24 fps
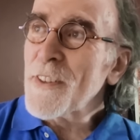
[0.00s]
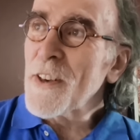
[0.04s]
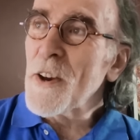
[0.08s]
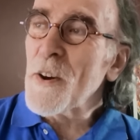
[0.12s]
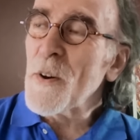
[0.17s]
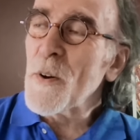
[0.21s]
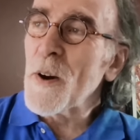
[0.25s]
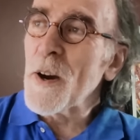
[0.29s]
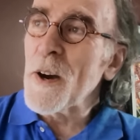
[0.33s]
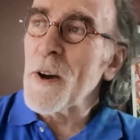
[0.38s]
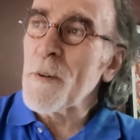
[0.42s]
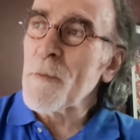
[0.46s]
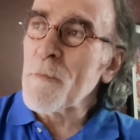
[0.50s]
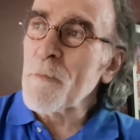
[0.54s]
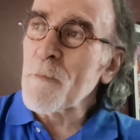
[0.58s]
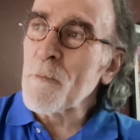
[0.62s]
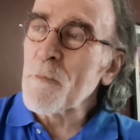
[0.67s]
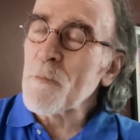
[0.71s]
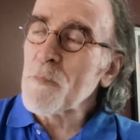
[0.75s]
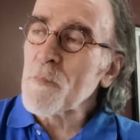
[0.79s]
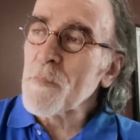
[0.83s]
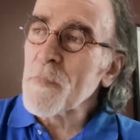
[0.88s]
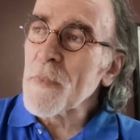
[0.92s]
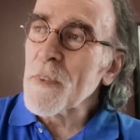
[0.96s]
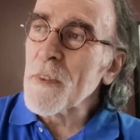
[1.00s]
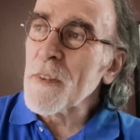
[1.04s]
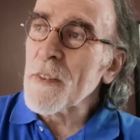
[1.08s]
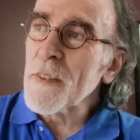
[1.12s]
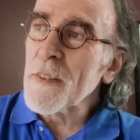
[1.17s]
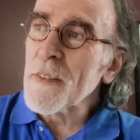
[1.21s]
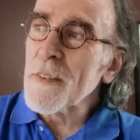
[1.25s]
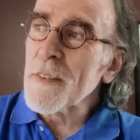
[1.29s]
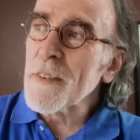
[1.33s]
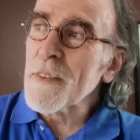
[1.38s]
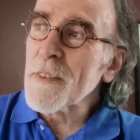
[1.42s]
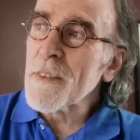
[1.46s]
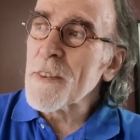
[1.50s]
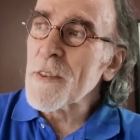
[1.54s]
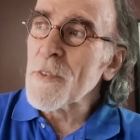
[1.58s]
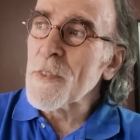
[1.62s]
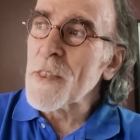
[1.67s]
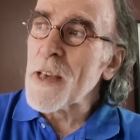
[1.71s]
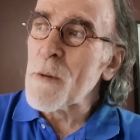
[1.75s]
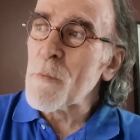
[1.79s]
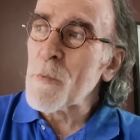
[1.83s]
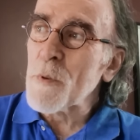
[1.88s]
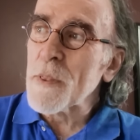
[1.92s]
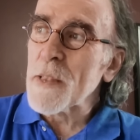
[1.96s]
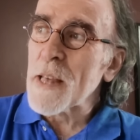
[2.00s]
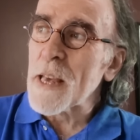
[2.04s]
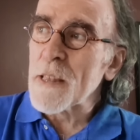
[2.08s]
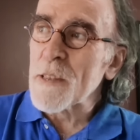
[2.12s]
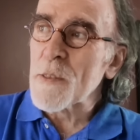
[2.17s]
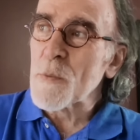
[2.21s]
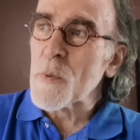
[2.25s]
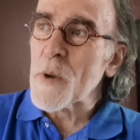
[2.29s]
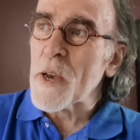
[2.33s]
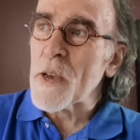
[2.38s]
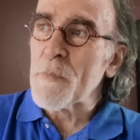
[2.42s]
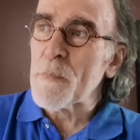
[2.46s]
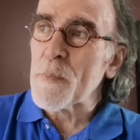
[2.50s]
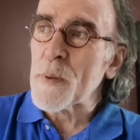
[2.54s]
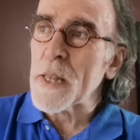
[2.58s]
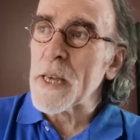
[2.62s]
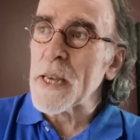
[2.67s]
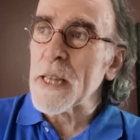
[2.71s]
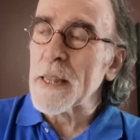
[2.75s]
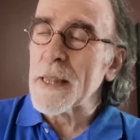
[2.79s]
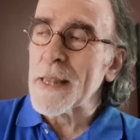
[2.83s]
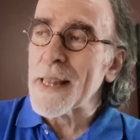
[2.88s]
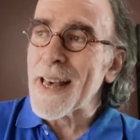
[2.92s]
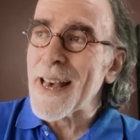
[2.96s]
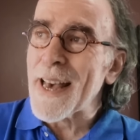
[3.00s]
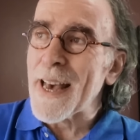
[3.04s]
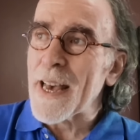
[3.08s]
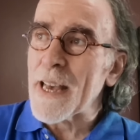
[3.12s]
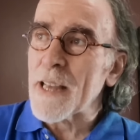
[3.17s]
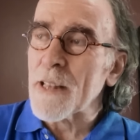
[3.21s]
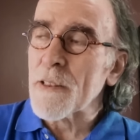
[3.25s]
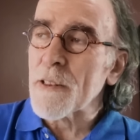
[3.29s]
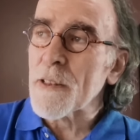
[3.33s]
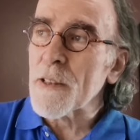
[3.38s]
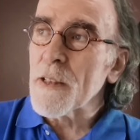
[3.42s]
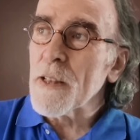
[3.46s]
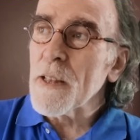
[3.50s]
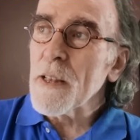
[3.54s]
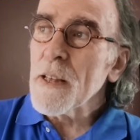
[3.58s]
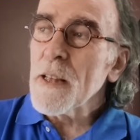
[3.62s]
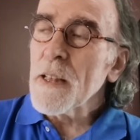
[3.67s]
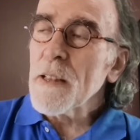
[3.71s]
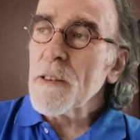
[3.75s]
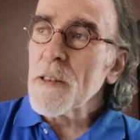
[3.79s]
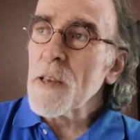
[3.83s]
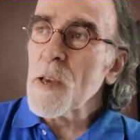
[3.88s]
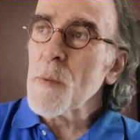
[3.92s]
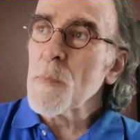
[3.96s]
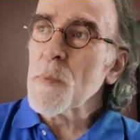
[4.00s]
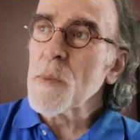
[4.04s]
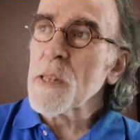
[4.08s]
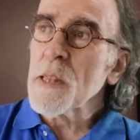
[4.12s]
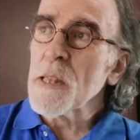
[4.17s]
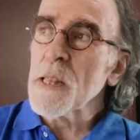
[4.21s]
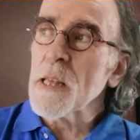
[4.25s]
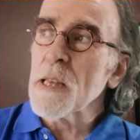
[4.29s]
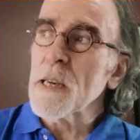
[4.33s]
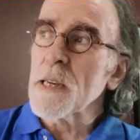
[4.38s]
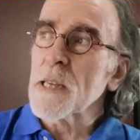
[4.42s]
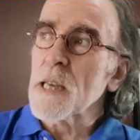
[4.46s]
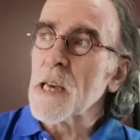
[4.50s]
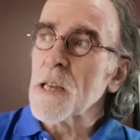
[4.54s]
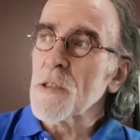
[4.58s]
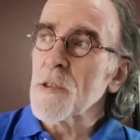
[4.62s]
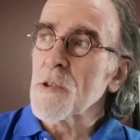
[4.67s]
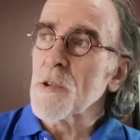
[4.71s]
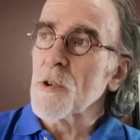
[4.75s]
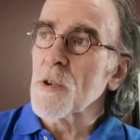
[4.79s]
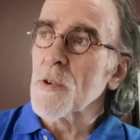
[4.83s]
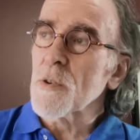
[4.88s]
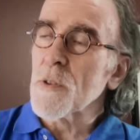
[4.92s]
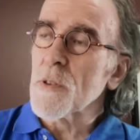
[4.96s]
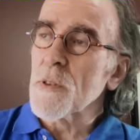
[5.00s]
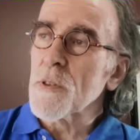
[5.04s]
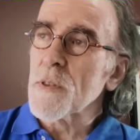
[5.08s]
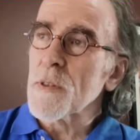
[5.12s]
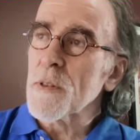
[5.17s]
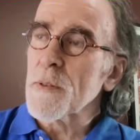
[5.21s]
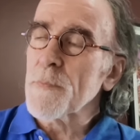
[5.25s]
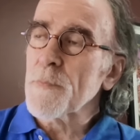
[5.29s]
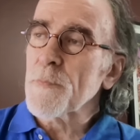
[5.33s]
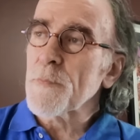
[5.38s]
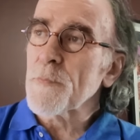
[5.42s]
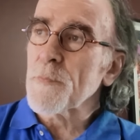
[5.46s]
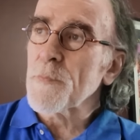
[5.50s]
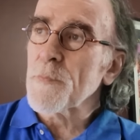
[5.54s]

so, um, so that that's why I played that. Terms in the industrials,